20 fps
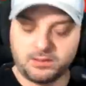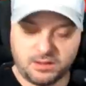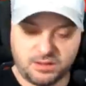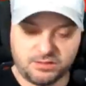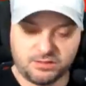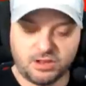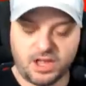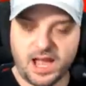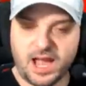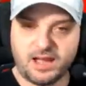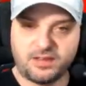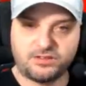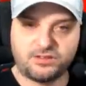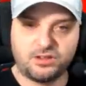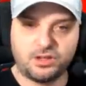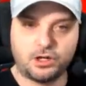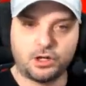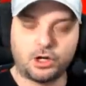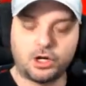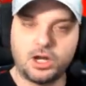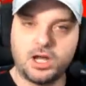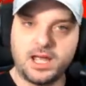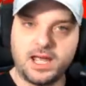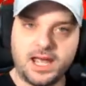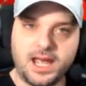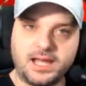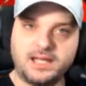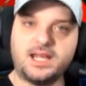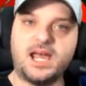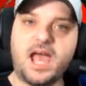this last year
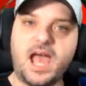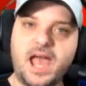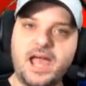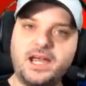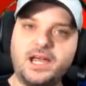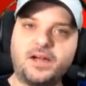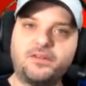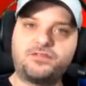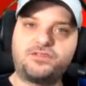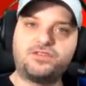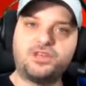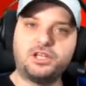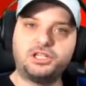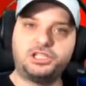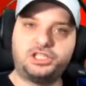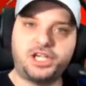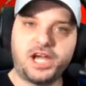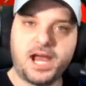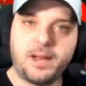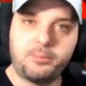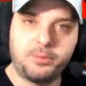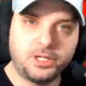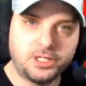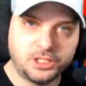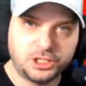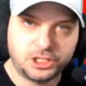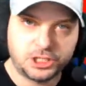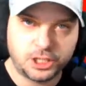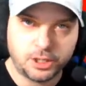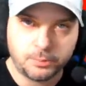in the AFC
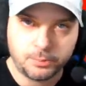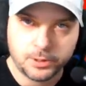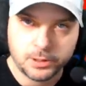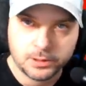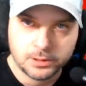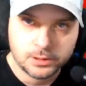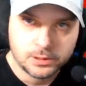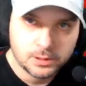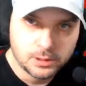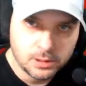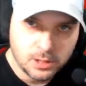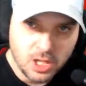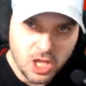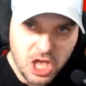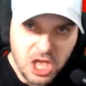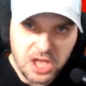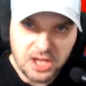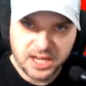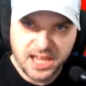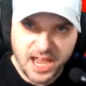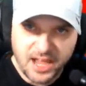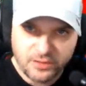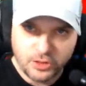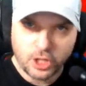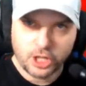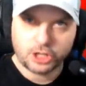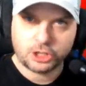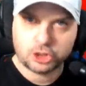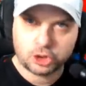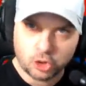Championship. Can the
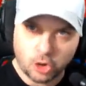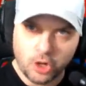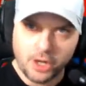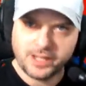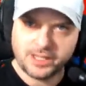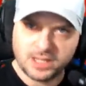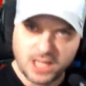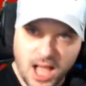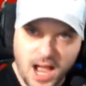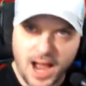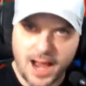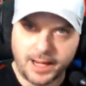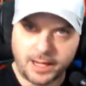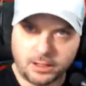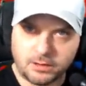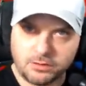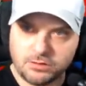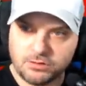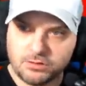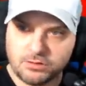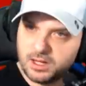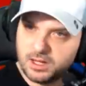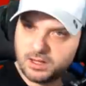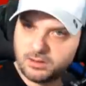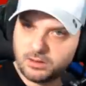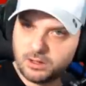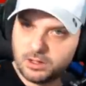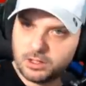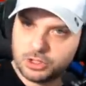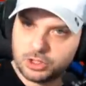Detroit Lions
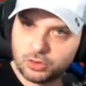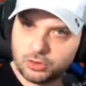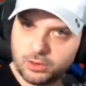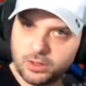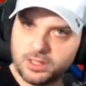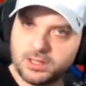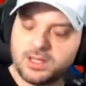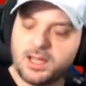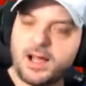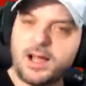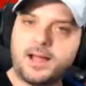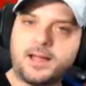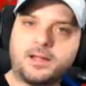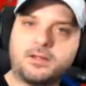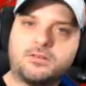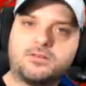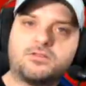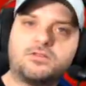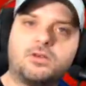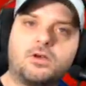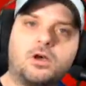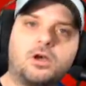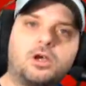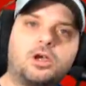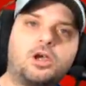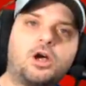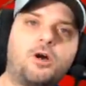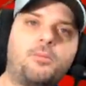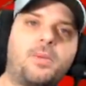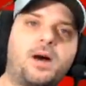
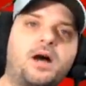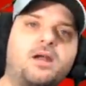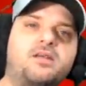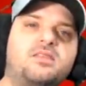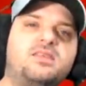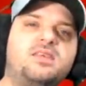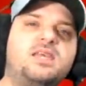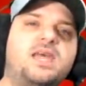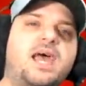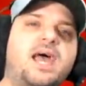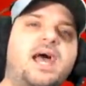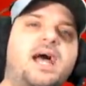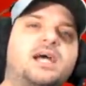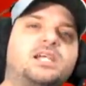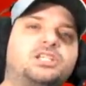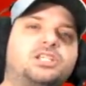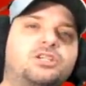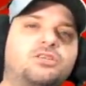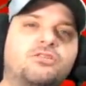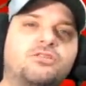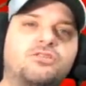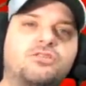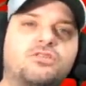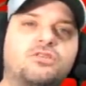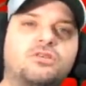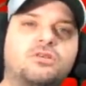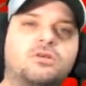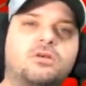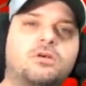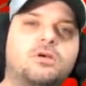come out of the ashes,
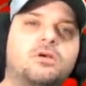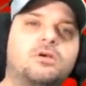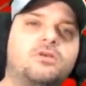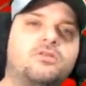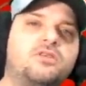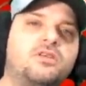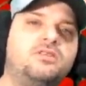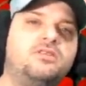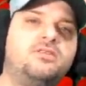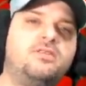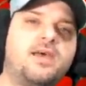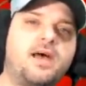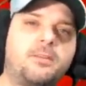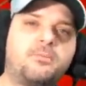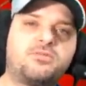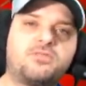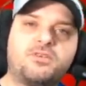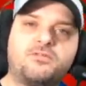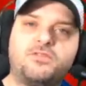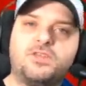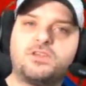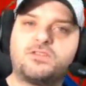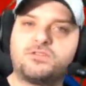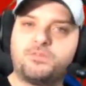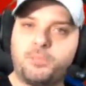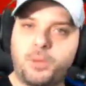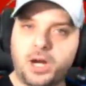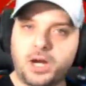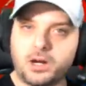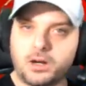the depths of
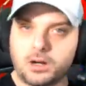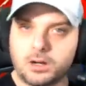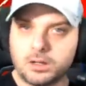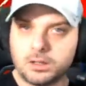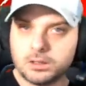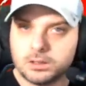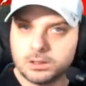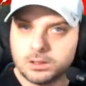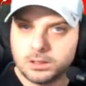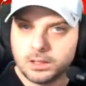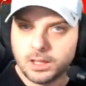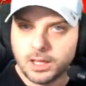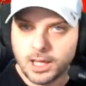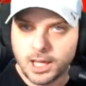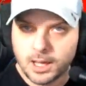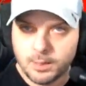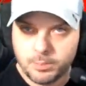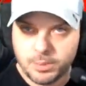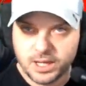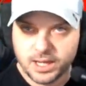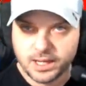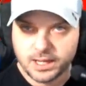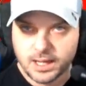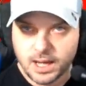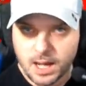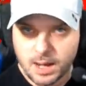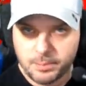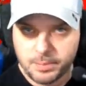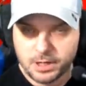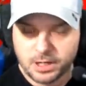despair, and be a
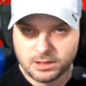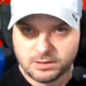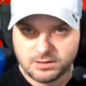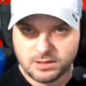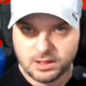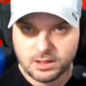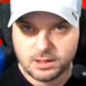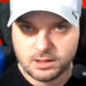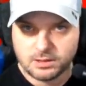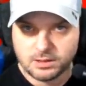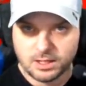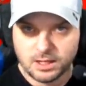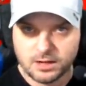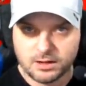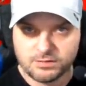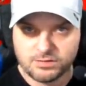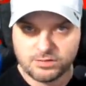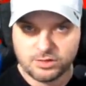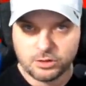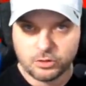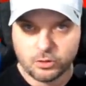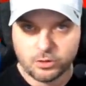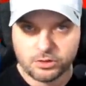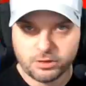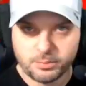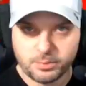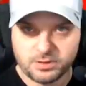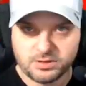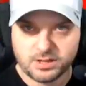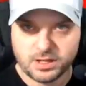competent team in the NFC North
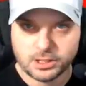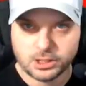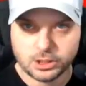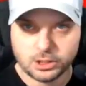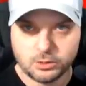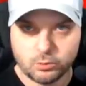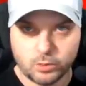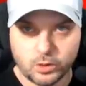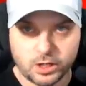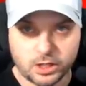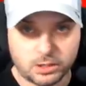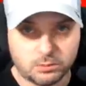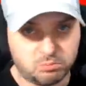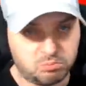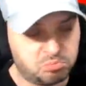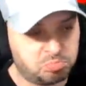and potentially win it?